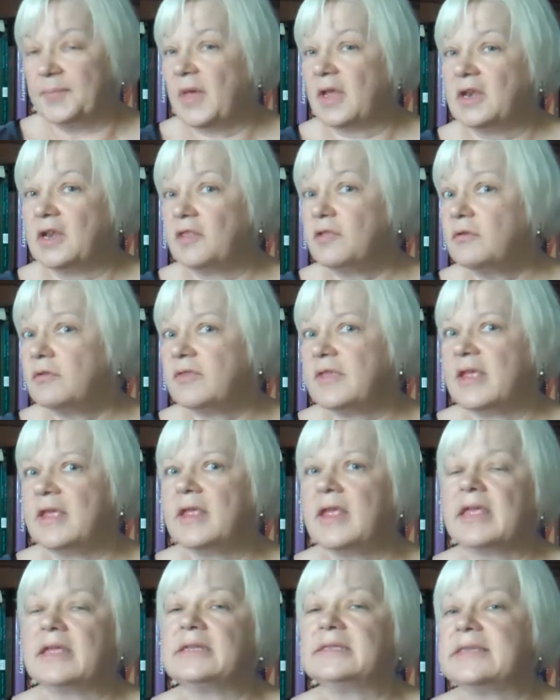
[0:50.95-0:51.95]
Another
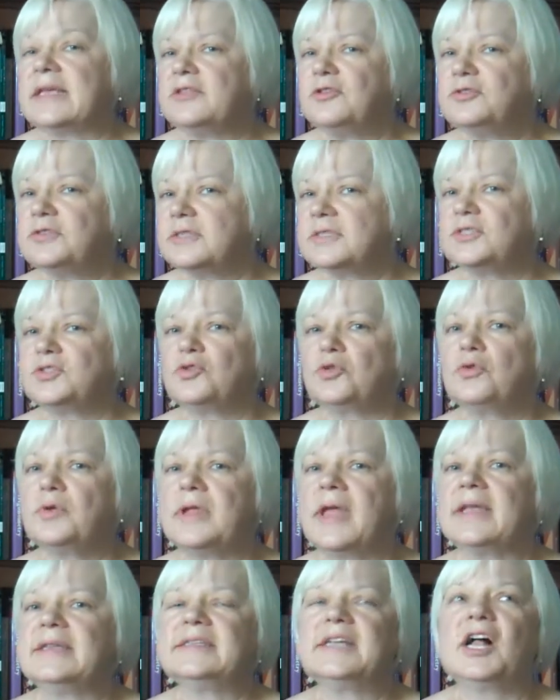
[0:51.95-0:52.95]
thing is there's a story
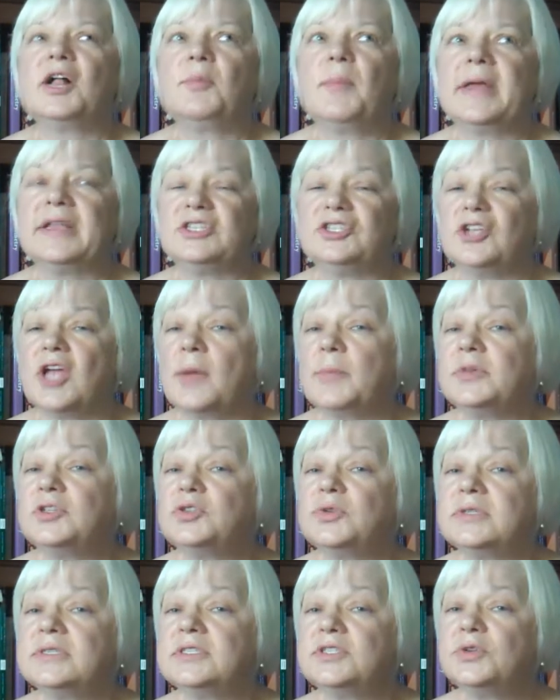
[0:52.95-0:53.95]
I tell my
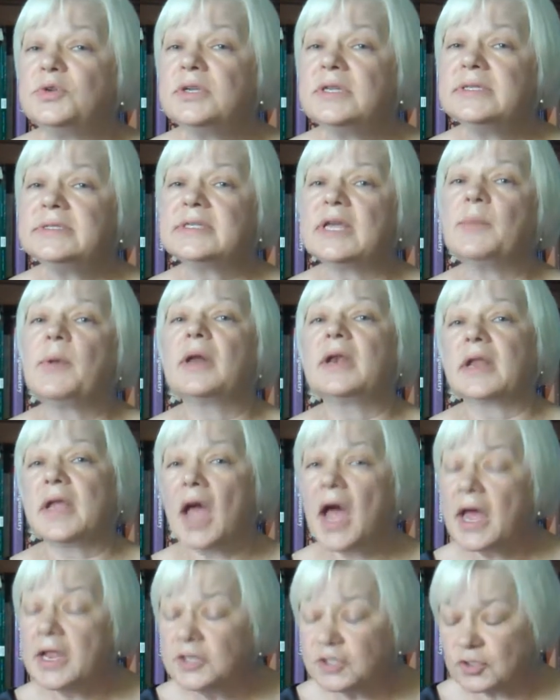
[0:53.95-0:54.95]
geometry students about a
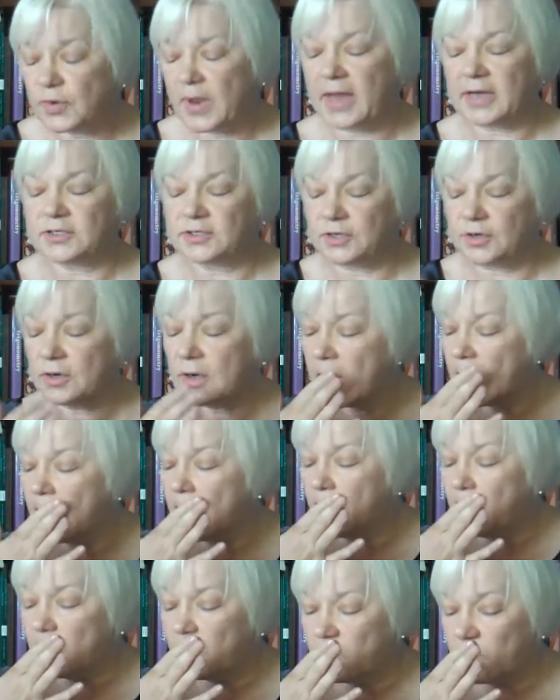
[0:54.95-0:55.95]
contractor
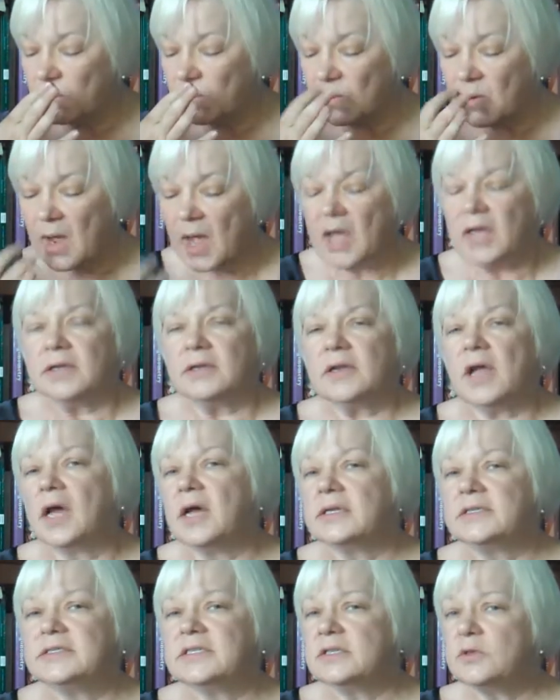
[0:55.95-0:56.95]
who
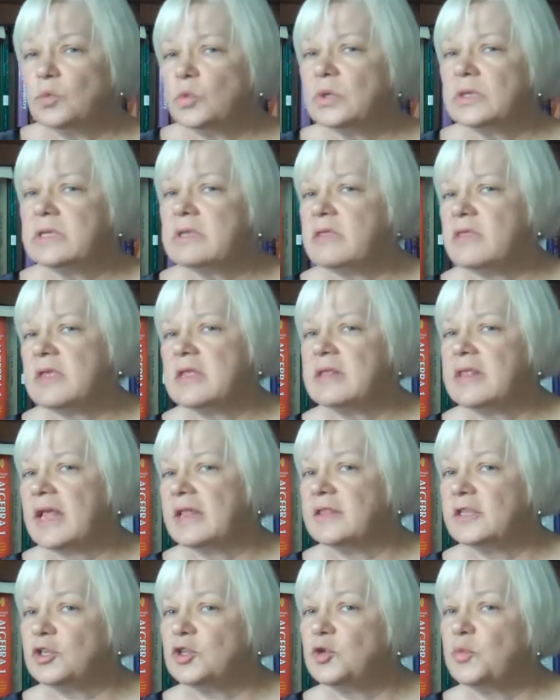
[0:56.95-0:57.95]
didn't really think
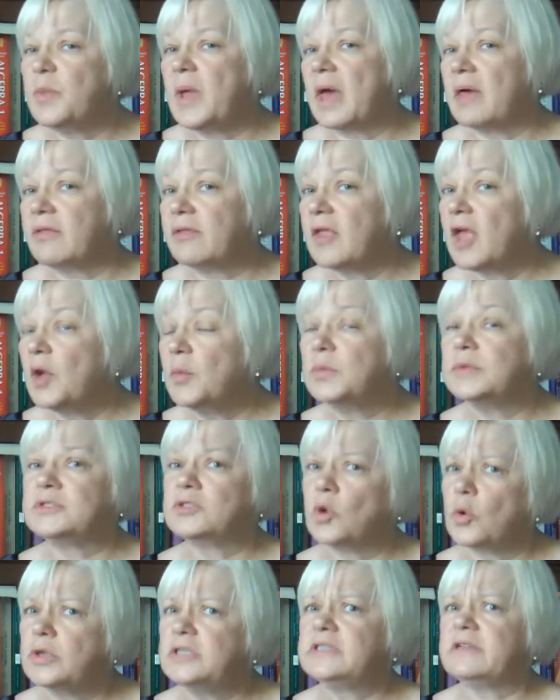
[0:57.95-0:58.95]
that the new bathtub was
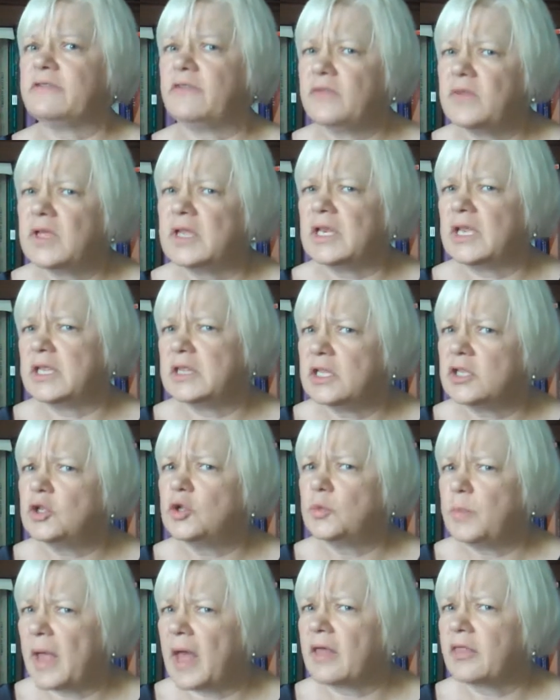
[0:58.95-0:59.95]
going to fit in the
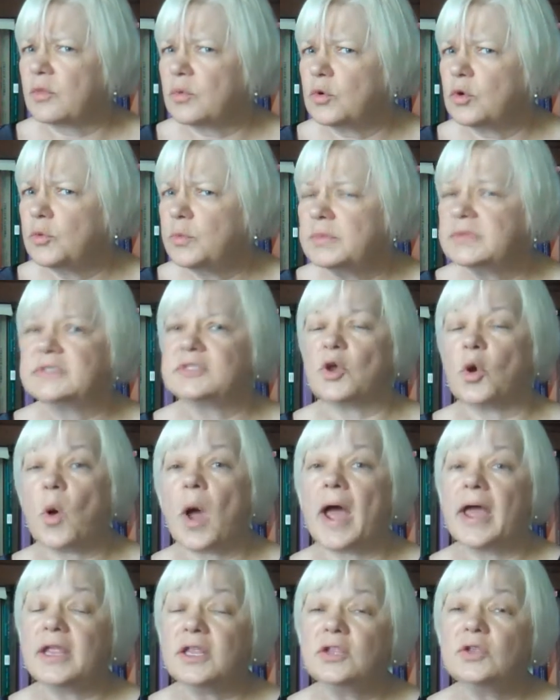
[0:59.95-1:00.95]
new bathroom, so
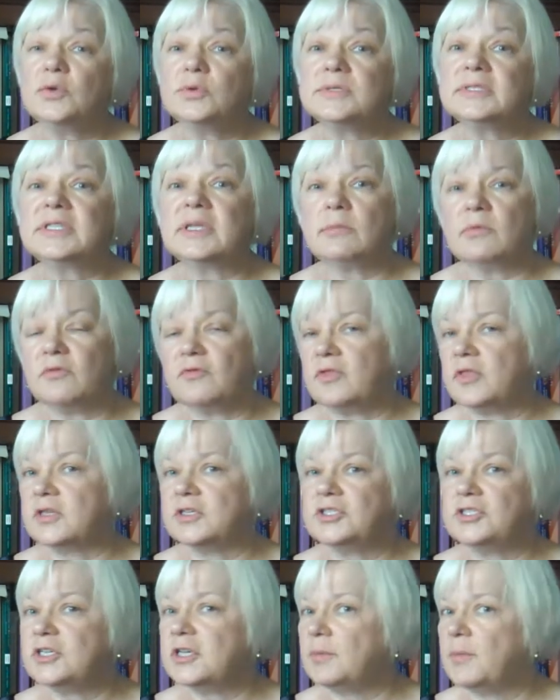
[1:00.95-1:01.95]
I used some of the
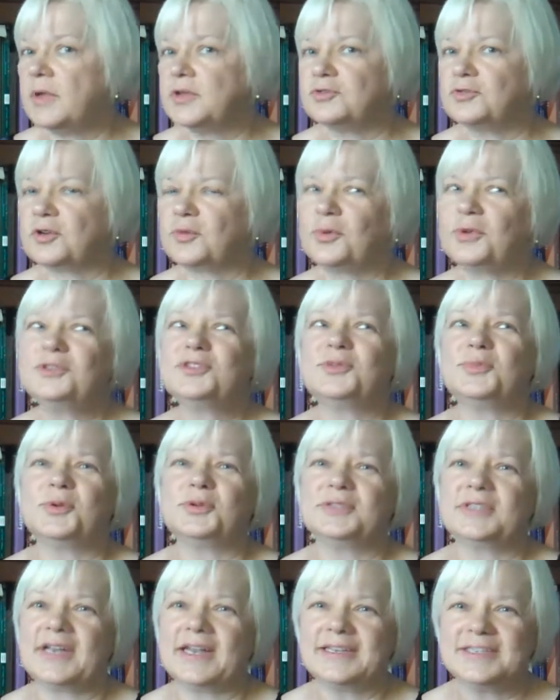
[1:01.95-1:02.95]
geometric
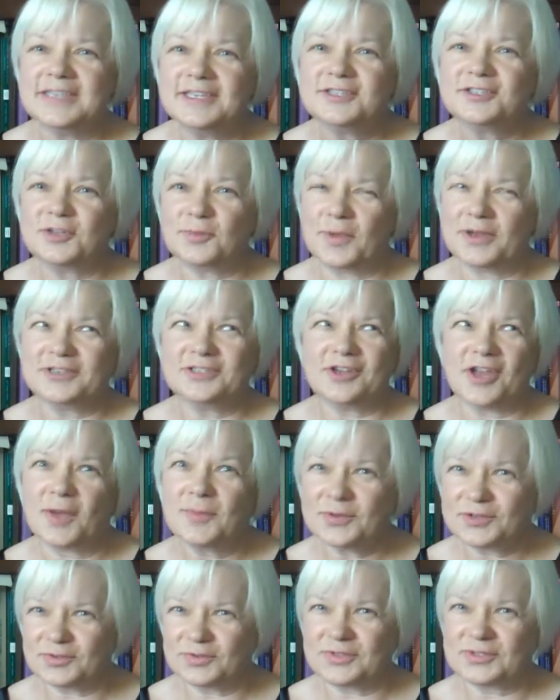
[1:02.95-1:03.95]
principles that I teach to my
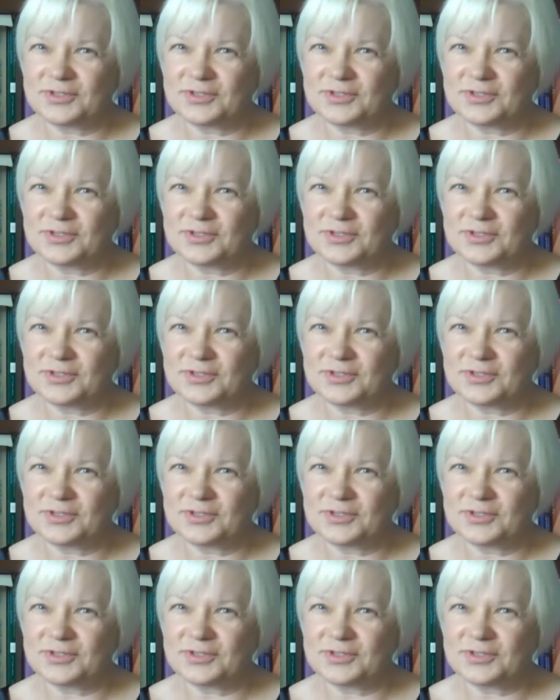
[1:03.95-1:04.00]
geometry